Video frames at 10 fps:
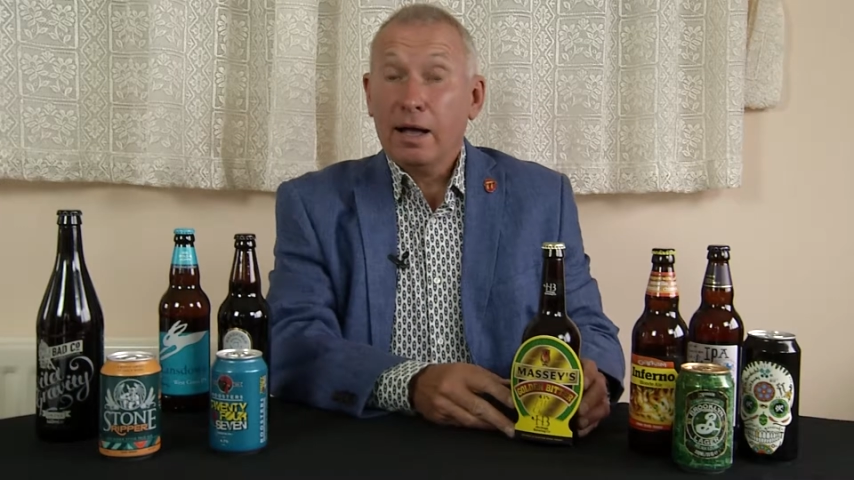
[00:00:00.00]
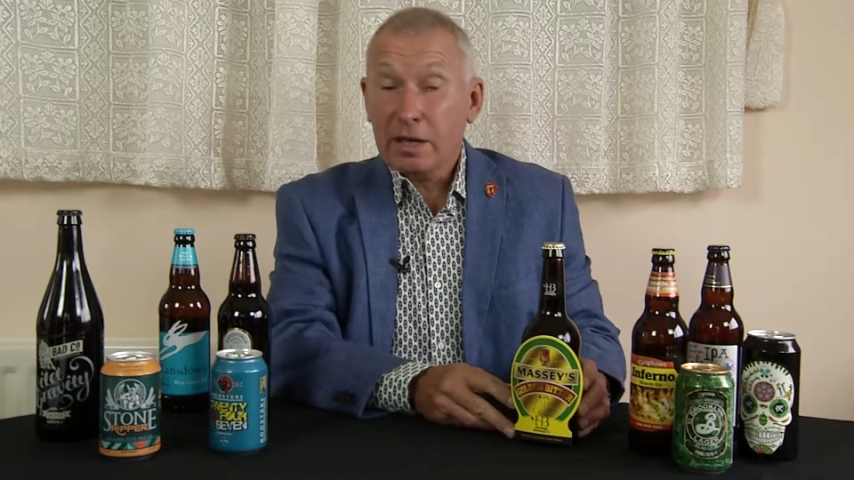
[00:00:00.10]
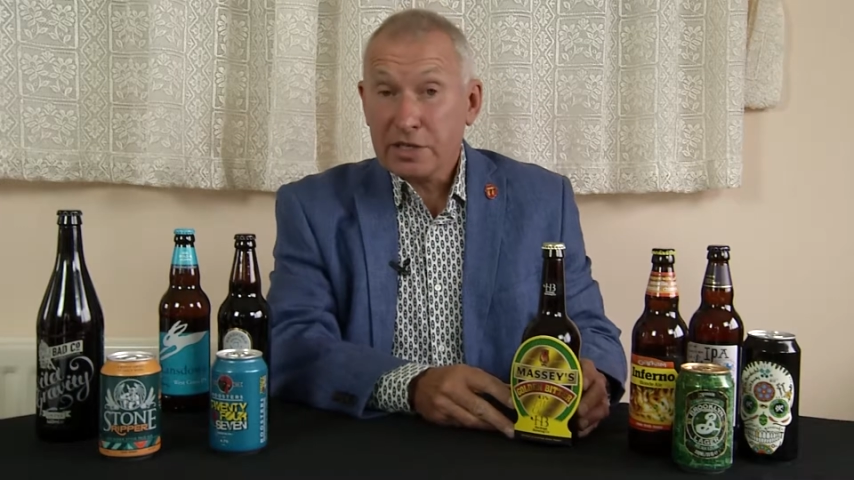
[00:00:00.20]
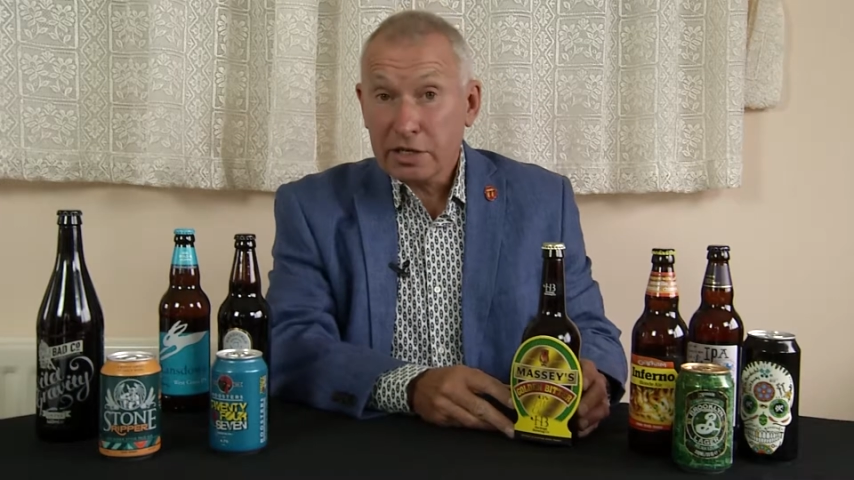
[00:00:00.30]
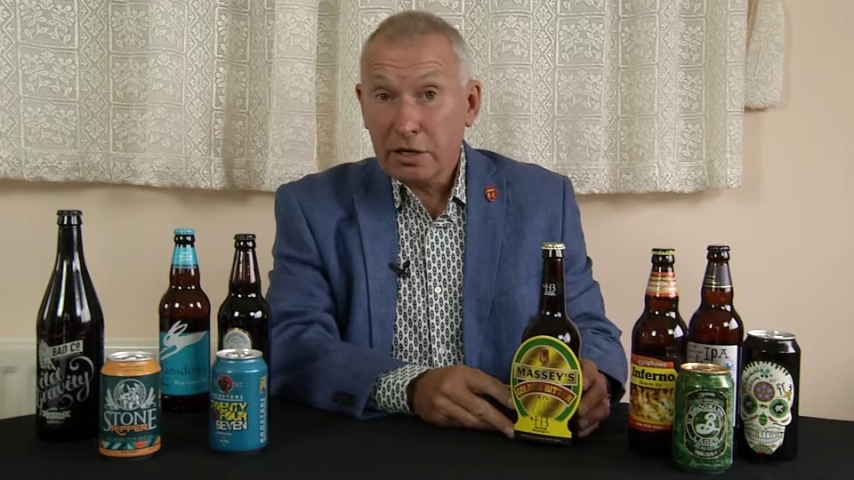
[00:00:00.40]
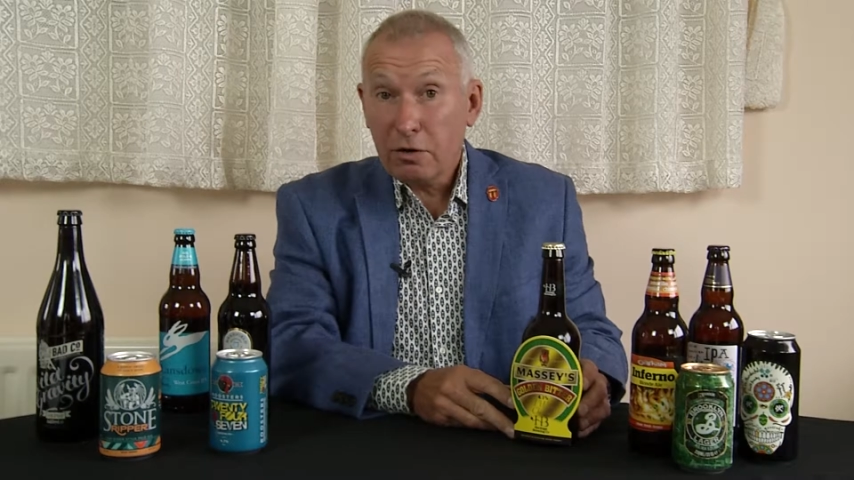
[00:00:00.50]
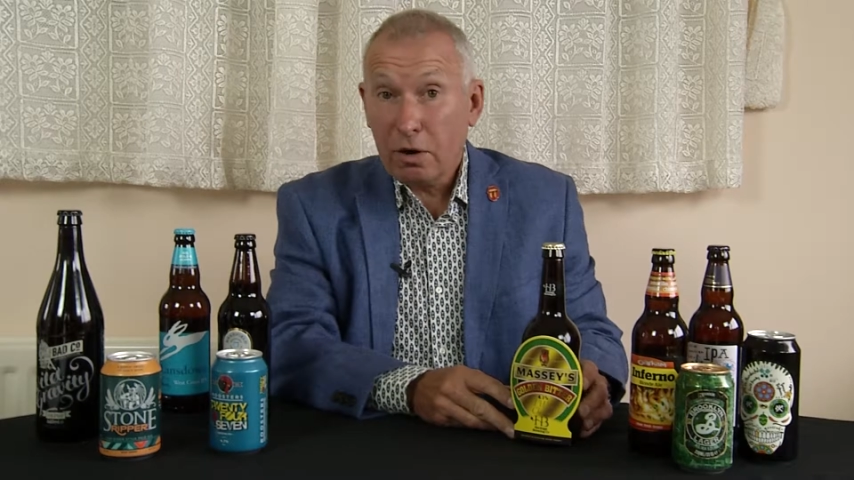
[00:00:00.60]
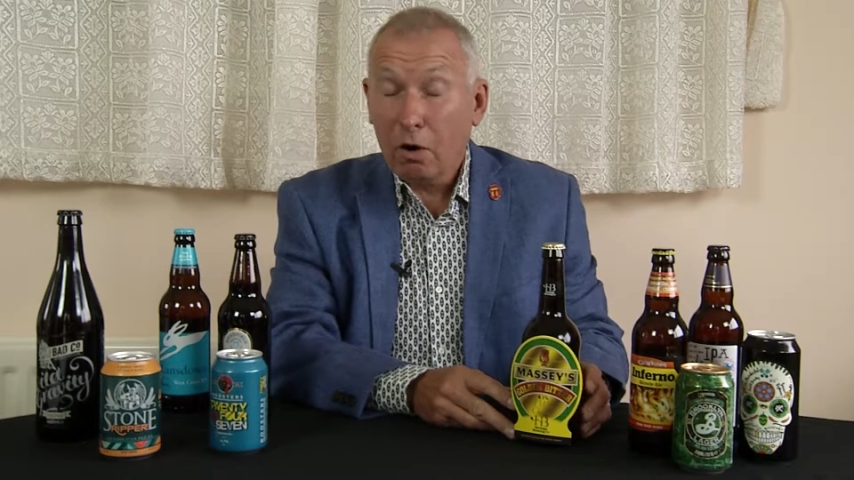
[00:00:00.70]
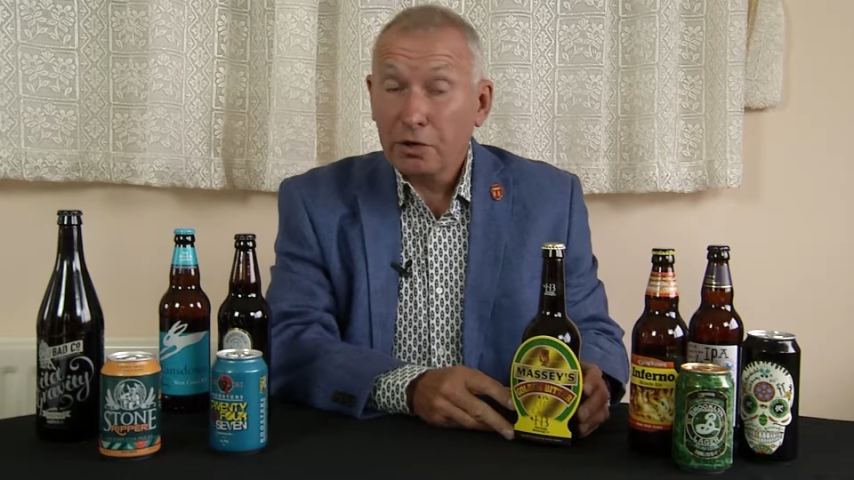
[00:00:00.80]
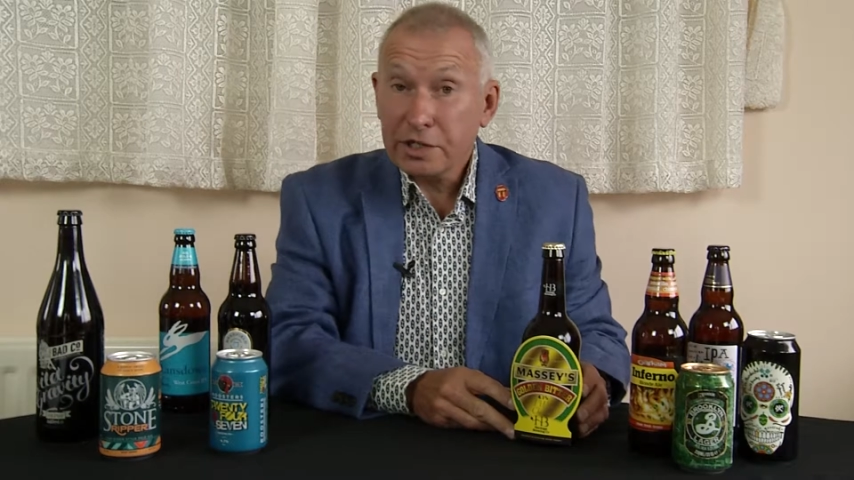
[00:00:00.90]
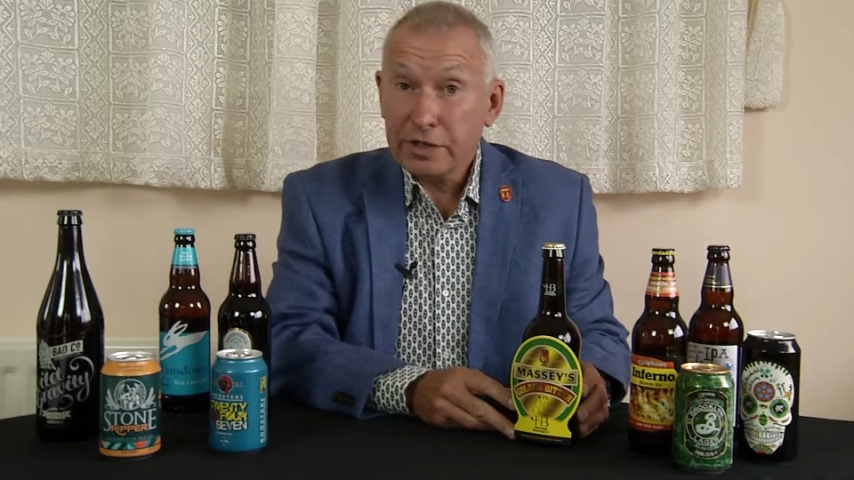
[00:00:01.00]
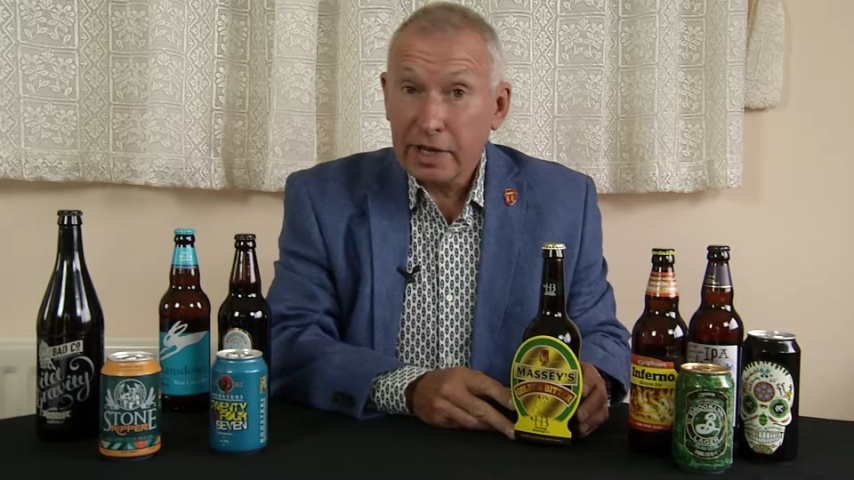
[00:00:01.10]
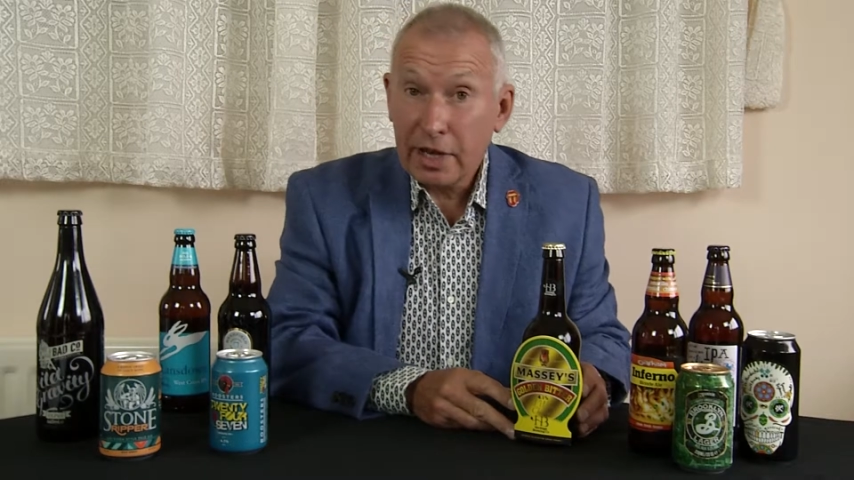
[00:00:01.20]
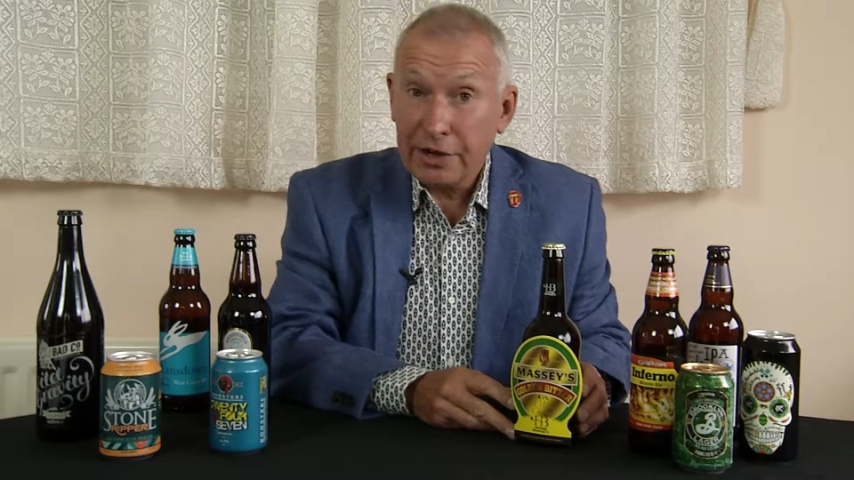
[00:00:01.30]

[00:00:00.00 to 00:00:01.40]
And so on to the